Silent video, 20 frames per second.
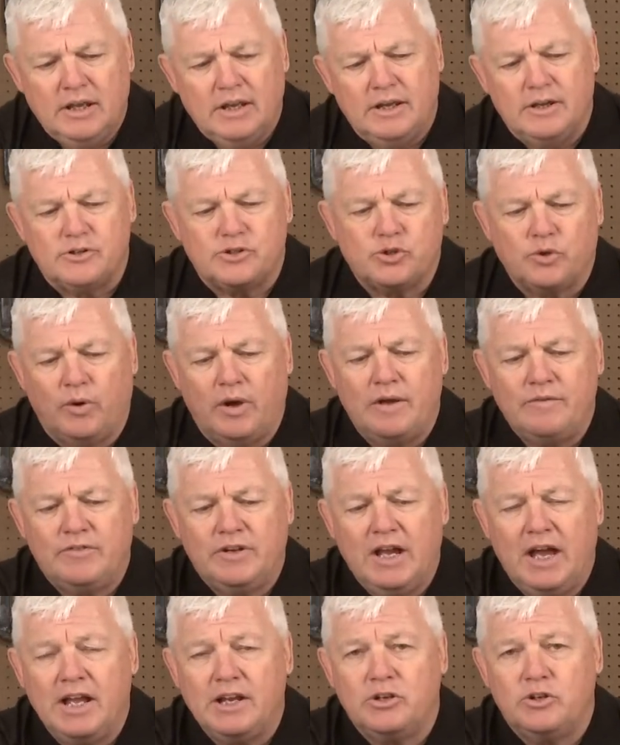And so I've
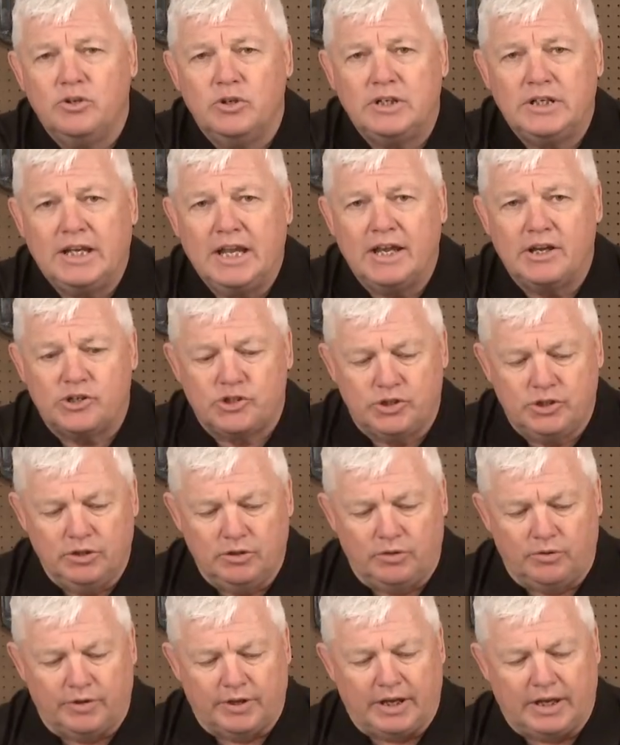got good gas
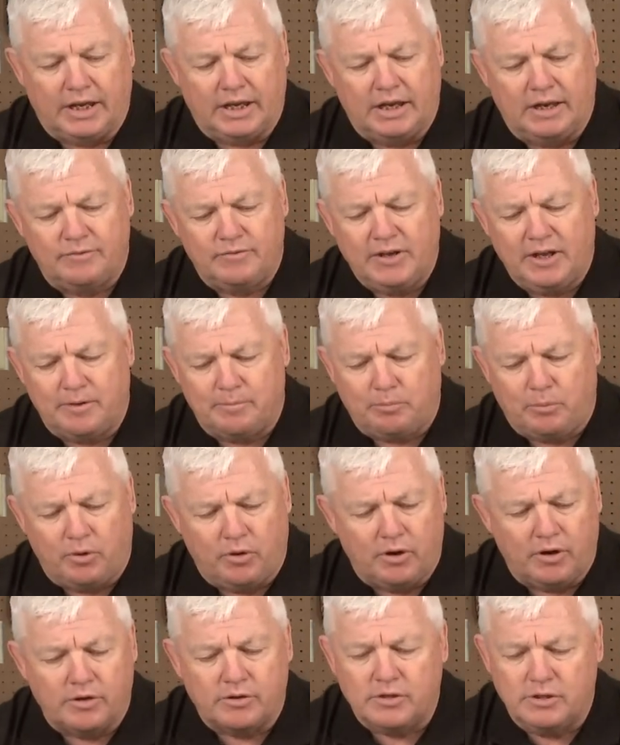shielding. I've got a
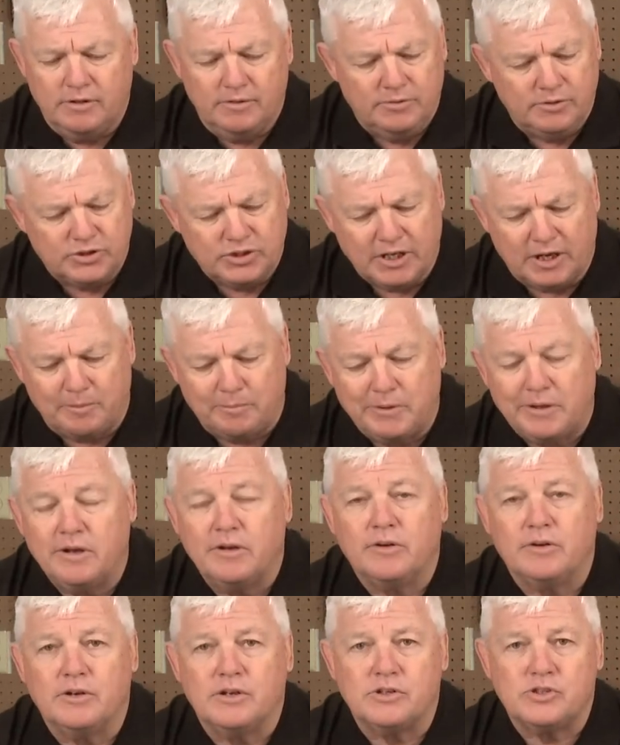part set up
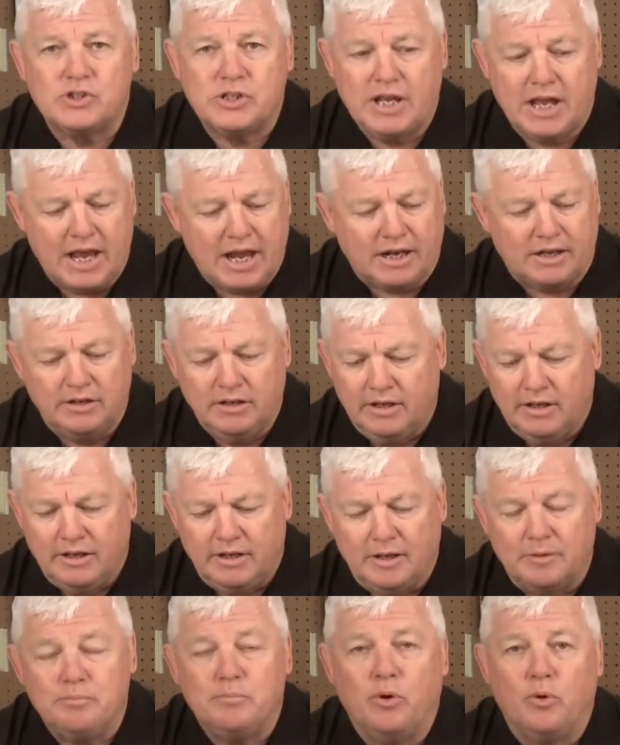here, and it's tacked
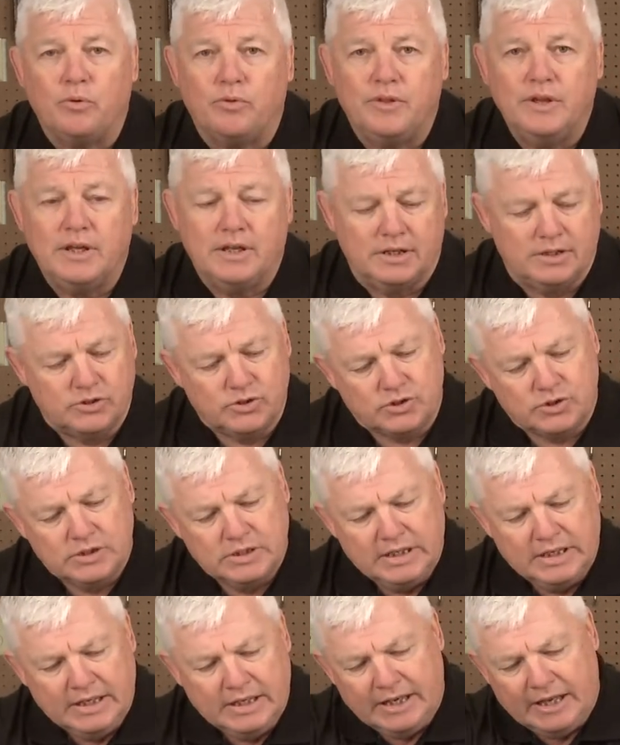at both ends.
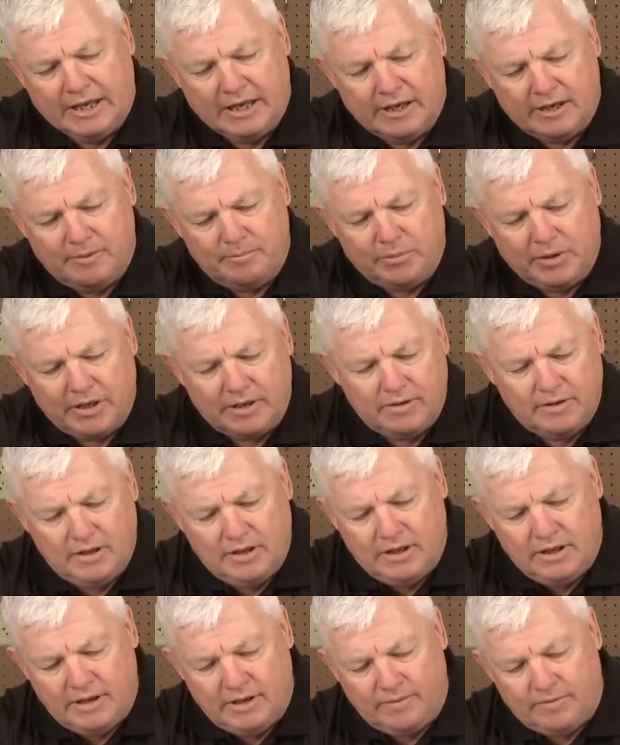Uh, but
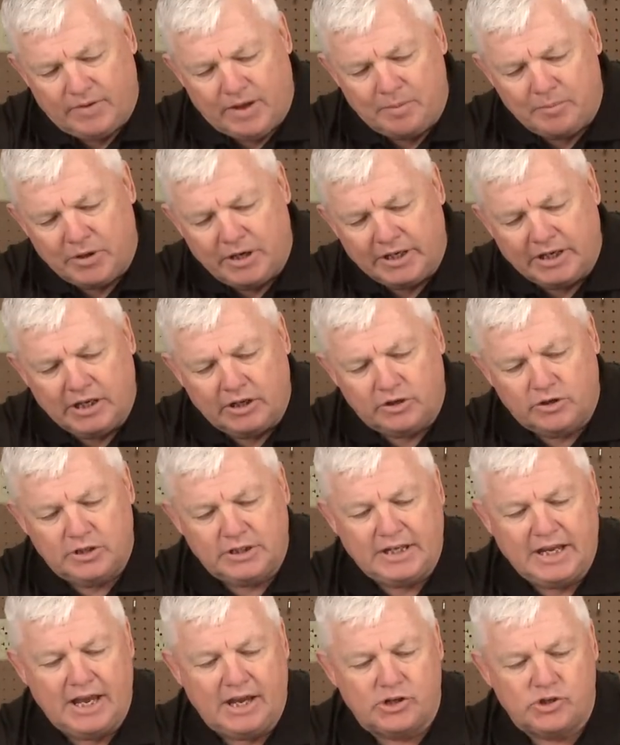I'm going to get
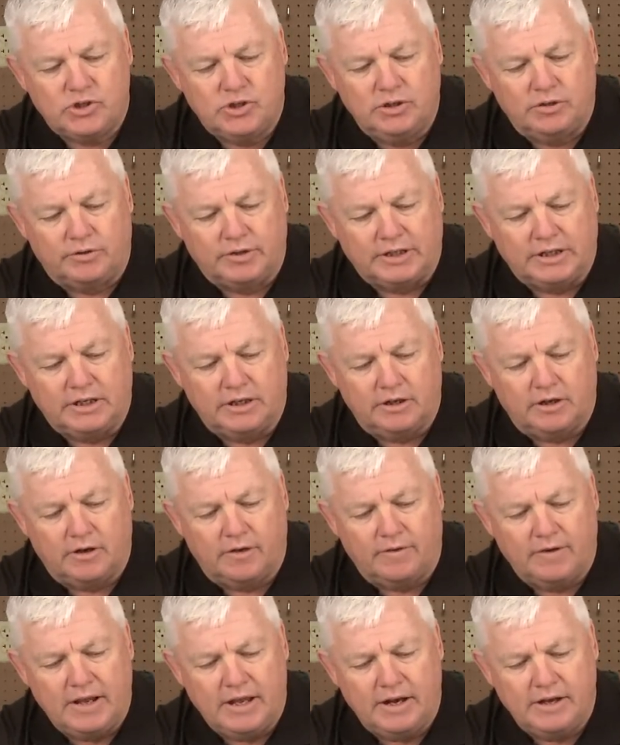good gas shielding
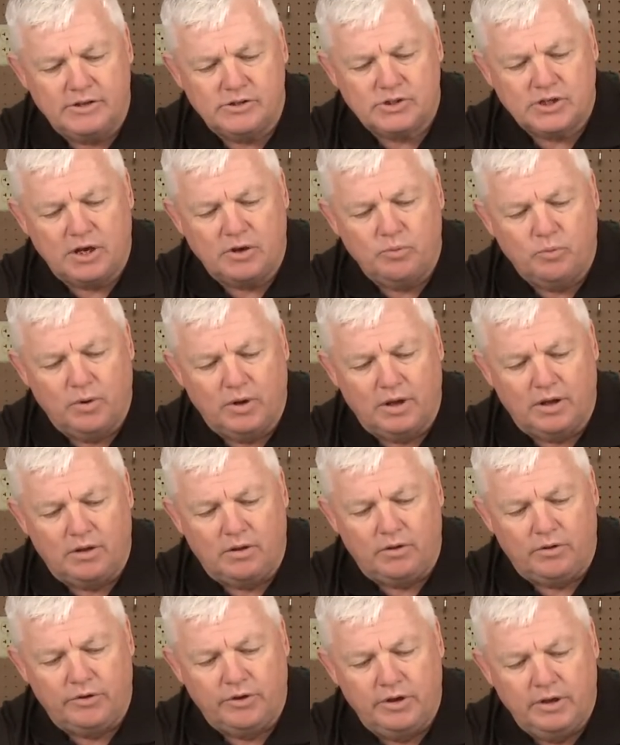here, and as I
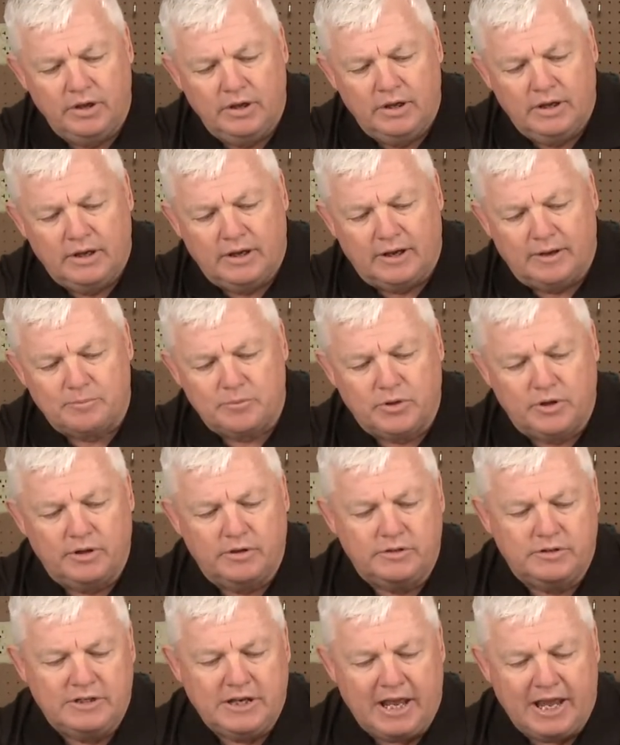weld, I'm going
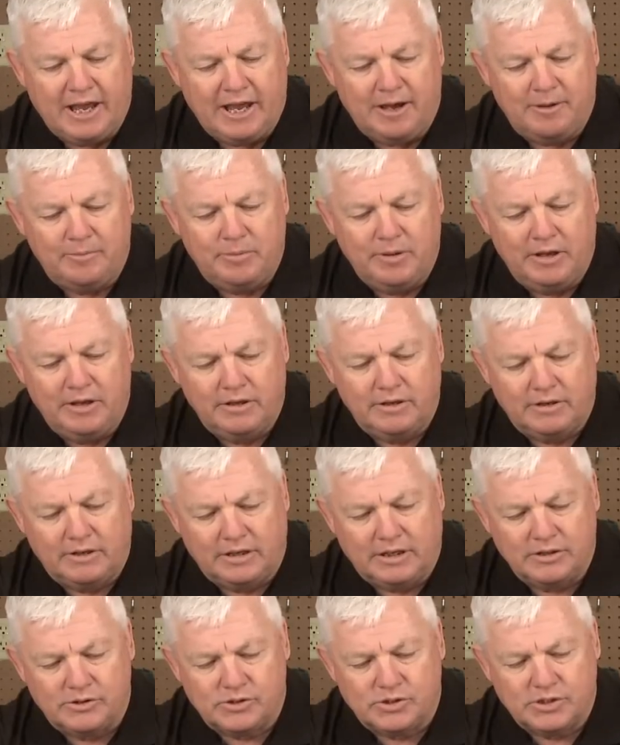to dab
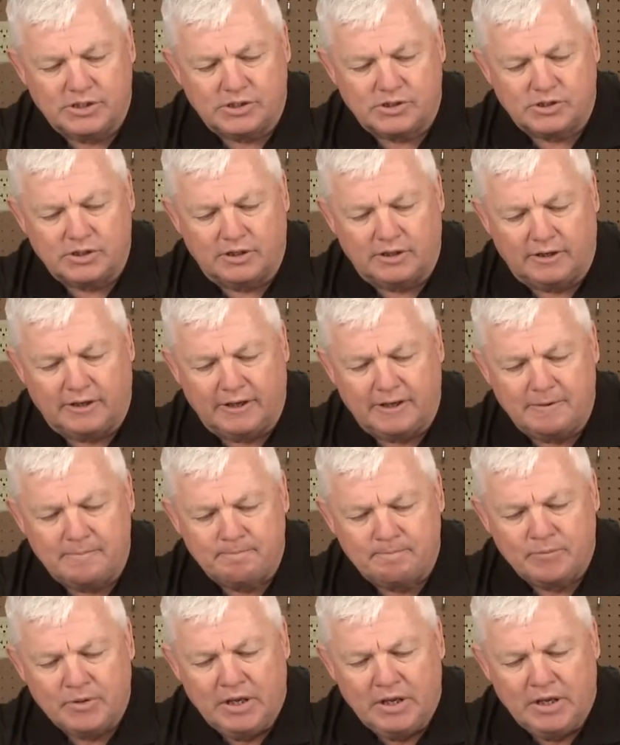consistently.